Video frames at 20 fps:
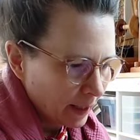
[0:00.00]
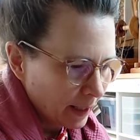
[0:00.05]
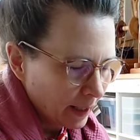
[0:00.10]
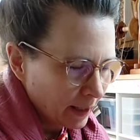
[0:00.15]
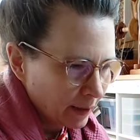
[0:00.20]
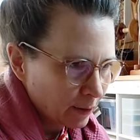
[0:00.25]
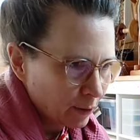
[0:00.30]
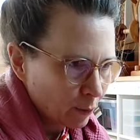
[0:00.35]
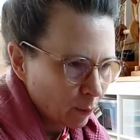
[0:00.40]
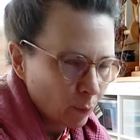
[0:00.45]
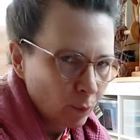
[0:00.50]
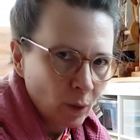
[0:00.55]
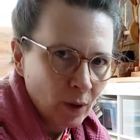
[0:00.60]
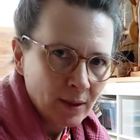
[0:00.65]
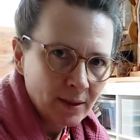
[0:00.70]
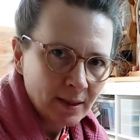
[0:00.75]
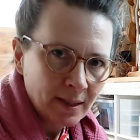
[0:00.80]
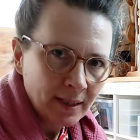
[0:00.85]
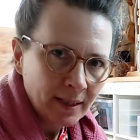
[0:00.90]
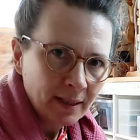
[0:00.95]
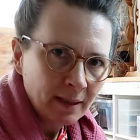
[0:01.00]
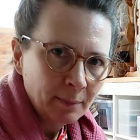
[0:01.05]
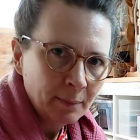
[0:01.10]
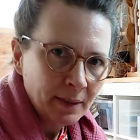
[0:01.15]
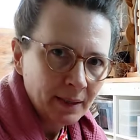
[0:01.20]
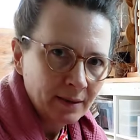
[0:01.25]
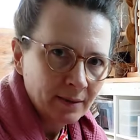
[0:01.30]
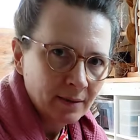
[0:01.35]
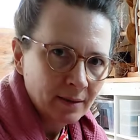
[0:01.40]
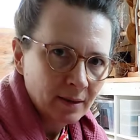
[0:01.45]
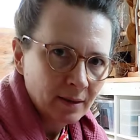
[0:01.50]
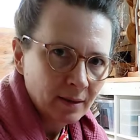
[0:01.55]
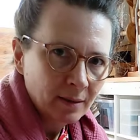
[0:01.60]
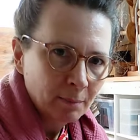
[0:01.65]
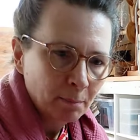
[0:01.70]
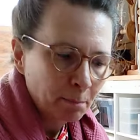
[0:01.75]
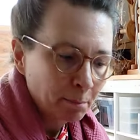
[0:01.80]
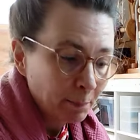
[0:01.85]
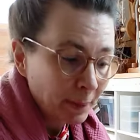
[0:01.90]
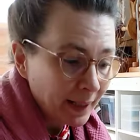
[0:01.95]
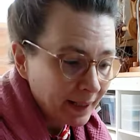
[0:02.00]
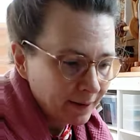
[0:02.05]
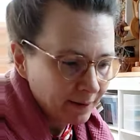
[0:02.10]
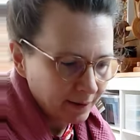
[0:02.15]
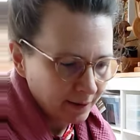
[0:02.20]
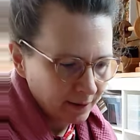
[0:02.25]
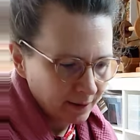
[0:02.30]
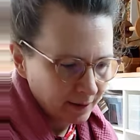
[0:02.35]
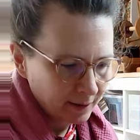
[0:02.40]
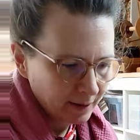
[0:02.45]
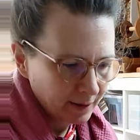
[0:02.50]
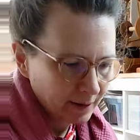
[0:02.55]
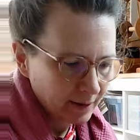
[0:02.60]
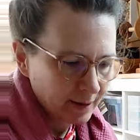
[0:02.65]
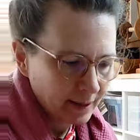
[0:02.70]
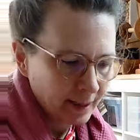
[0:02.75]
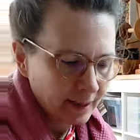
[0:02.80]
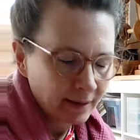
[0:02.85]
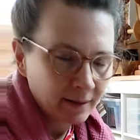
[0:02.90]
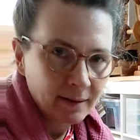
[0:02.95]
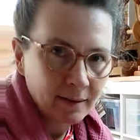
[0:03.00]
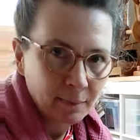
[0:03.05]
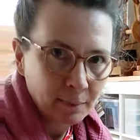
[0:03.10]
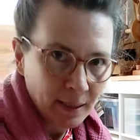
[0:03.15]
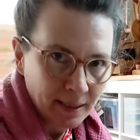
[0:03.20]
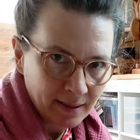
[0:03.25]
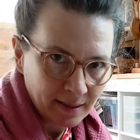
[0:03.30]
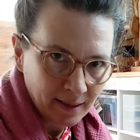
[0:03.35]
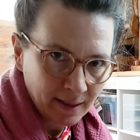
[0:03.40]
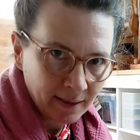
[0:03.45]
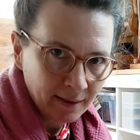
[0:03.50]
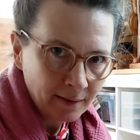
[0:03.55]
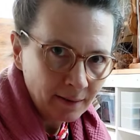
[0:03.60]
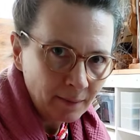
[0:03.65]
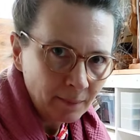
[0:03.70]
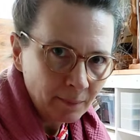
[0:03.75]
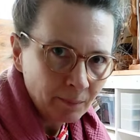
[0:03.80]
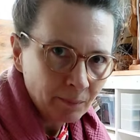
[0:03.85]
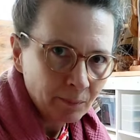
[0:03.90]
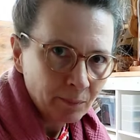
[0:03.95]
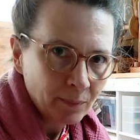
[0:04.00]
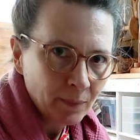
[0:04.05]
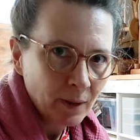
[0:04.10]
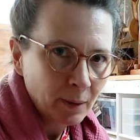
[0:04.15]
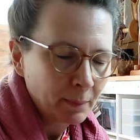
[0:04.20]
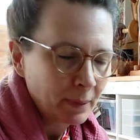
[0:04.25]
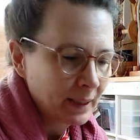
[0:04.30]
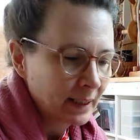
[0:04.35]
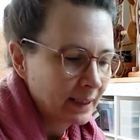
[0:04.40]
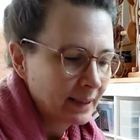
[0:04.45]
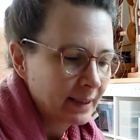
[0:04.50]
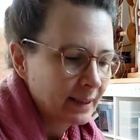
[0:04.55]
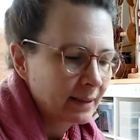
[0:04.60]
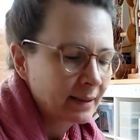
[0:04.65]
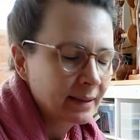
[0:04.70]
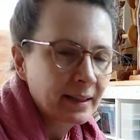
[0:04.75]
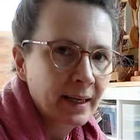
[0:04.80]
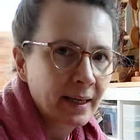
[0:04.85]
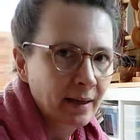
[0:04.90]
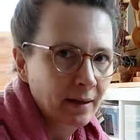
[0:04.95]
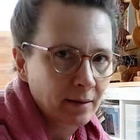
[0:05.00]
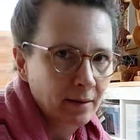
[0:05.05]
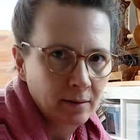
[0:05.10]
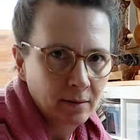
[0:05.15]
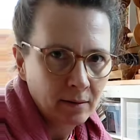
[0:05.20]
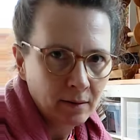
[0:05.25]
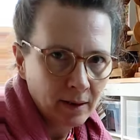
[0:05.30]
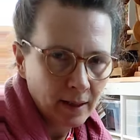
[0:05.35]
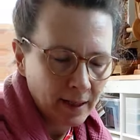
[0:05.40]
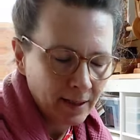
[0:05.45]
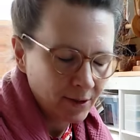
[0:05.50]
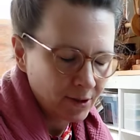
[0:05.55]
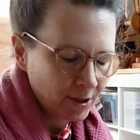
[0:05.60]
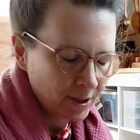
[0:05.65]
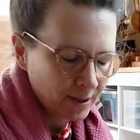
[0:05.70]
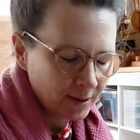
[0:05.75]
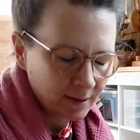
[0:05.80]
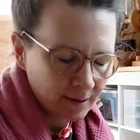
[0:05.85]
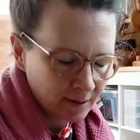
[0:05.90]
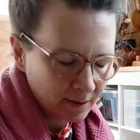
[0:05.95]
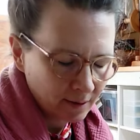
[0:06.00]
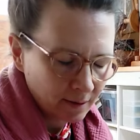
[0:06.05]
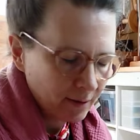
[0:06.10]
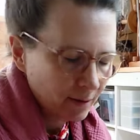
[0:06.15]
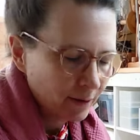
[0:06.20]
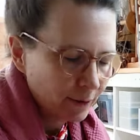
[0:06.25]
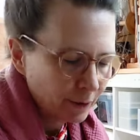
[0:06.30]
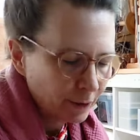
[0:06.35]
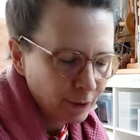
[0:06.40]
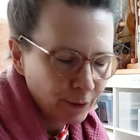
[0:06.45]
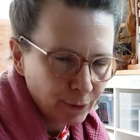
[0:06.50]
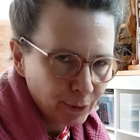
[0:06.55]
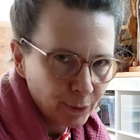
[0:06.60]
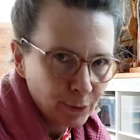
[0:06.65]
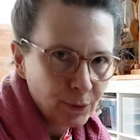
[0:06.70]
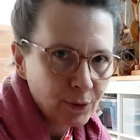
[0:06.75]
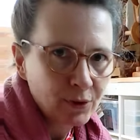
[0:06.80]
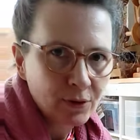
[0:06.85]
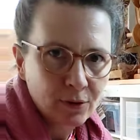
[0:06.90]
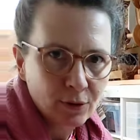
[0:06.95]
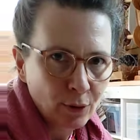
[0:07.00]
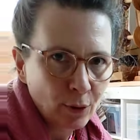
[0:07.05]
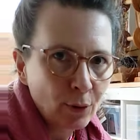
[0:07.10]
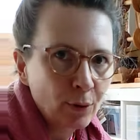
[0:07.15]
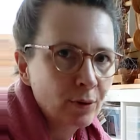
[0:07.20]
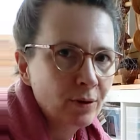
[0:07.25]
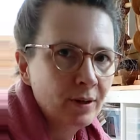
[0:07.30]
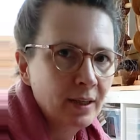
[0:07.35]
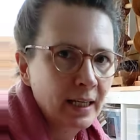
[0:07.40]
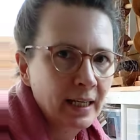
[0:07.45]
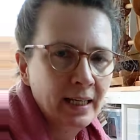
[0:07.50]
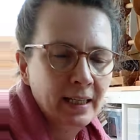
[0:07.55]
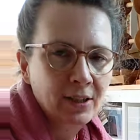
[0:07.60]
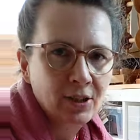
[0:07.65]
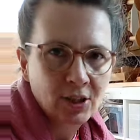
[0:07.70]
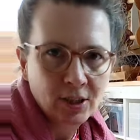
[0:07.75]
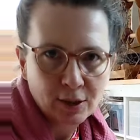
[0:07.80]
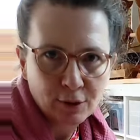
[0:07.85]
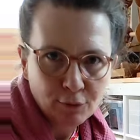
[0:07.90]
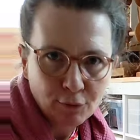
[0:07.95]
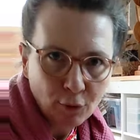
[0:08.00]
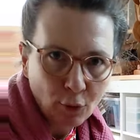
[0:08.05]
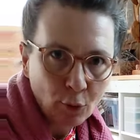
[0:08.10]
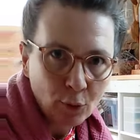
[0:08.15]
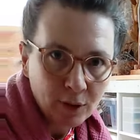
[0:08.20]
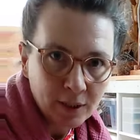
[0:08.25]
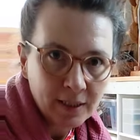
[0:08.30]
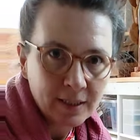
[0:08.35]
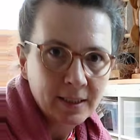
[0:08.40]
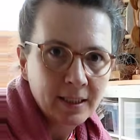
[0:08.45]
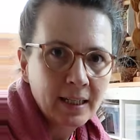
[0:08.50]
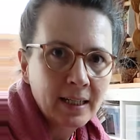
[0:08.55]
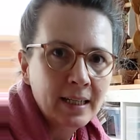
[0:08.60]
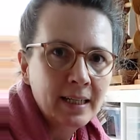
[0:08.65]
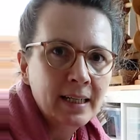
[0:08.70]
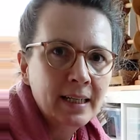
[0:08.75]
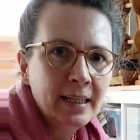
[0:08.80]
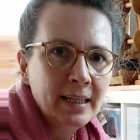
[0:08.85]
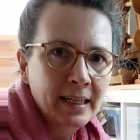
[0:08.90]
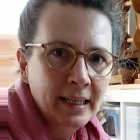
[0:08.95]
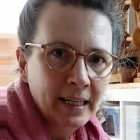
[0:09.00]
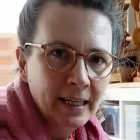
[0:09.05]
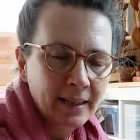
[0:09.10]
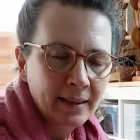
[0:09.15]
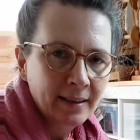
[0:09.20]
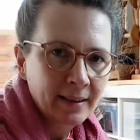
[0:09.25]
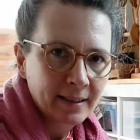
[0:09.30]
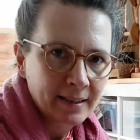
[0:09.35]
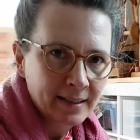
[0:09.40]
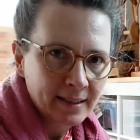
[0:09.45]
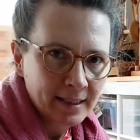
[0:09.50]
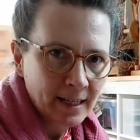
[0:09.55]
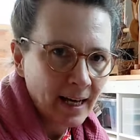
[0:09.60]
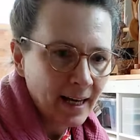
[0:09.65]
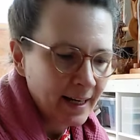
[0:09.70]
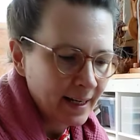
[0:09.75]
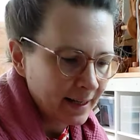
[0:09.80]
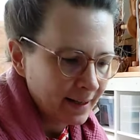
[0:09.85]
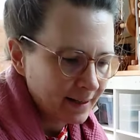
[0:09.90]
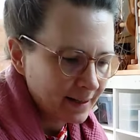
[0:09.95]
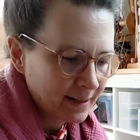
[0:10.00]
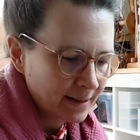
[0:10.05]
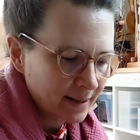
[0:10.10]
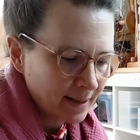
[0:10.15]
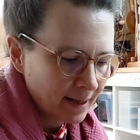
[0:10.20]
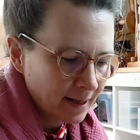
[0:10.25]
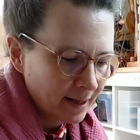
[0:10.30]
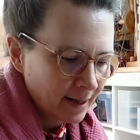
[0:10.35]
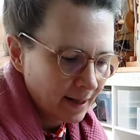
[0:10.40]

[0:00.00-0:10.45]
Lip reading: It was a little bit bigger than the muslin, but I didn't care. I just used the whole thing and just folded in the sides